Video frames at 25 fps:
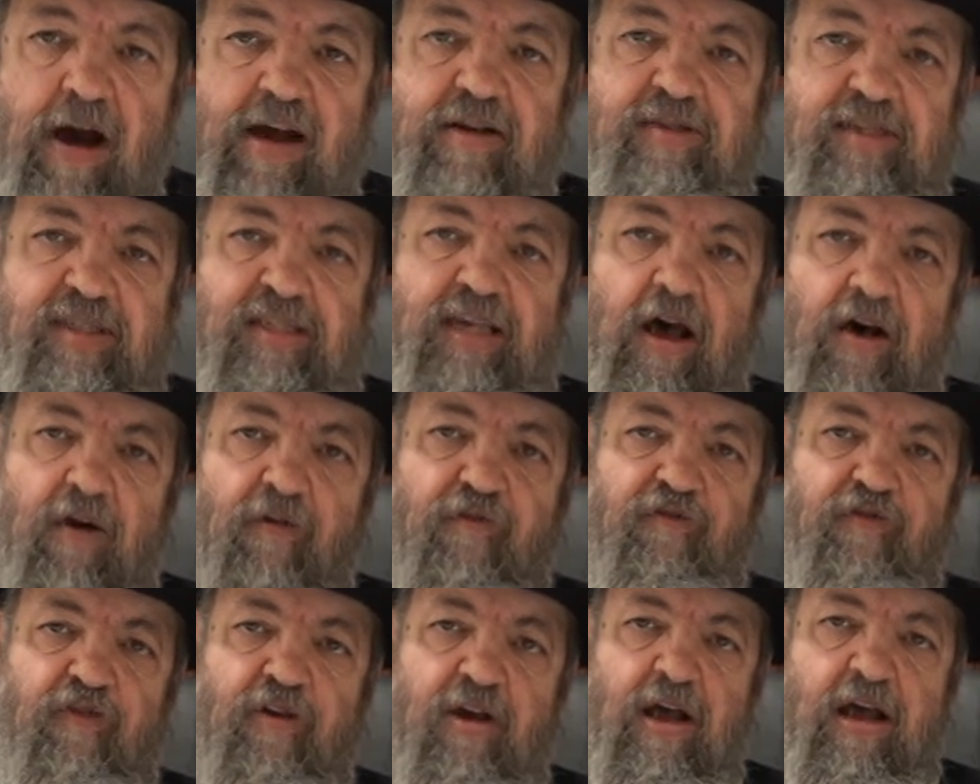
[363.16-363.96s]

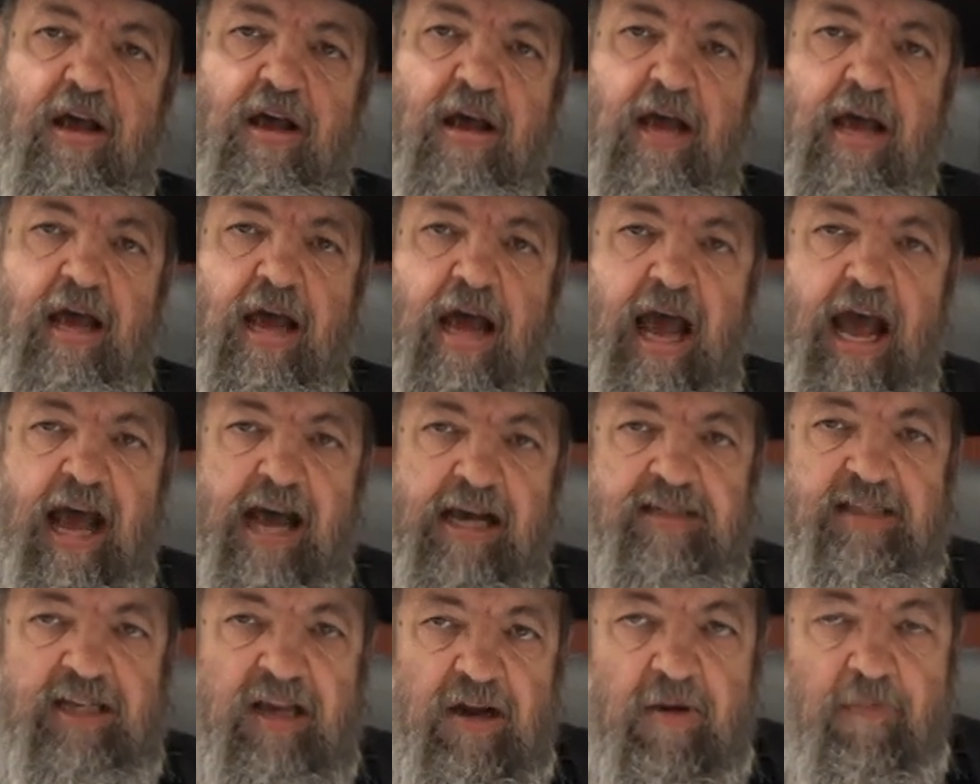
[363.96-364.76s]
ourselves
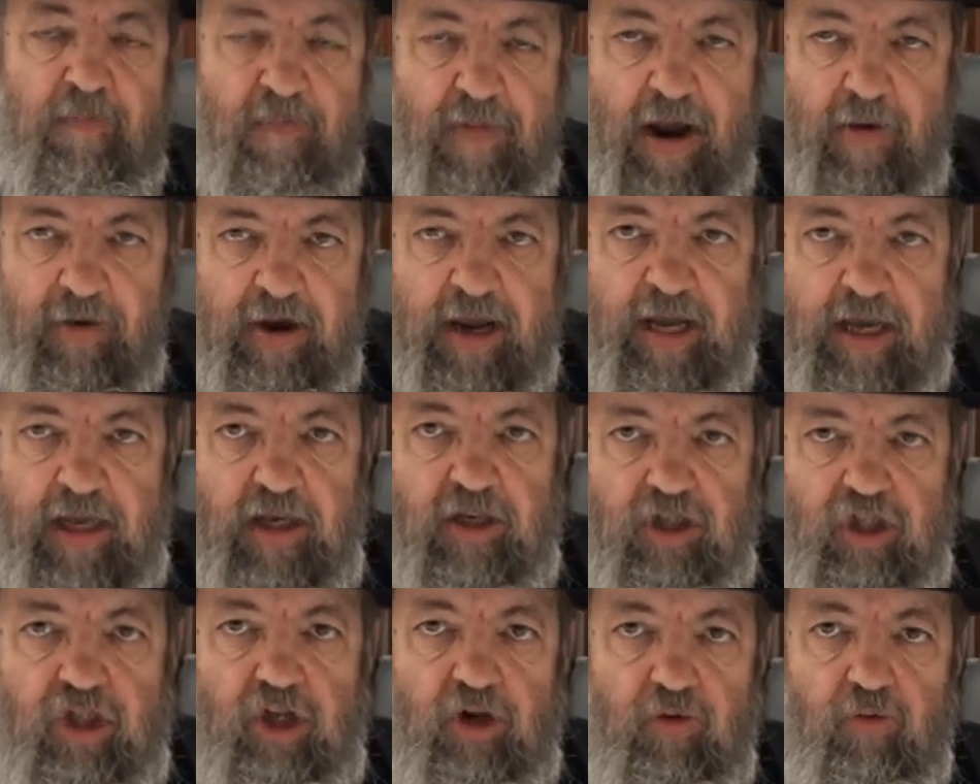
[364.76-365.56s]
as an
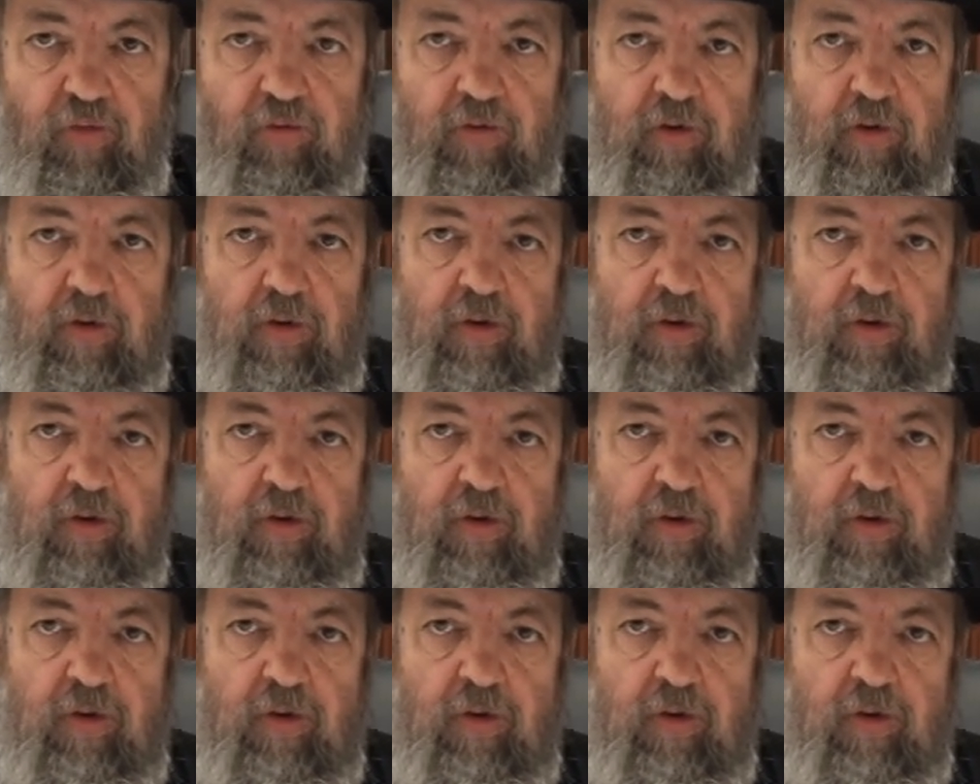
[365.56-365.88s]
American Jew.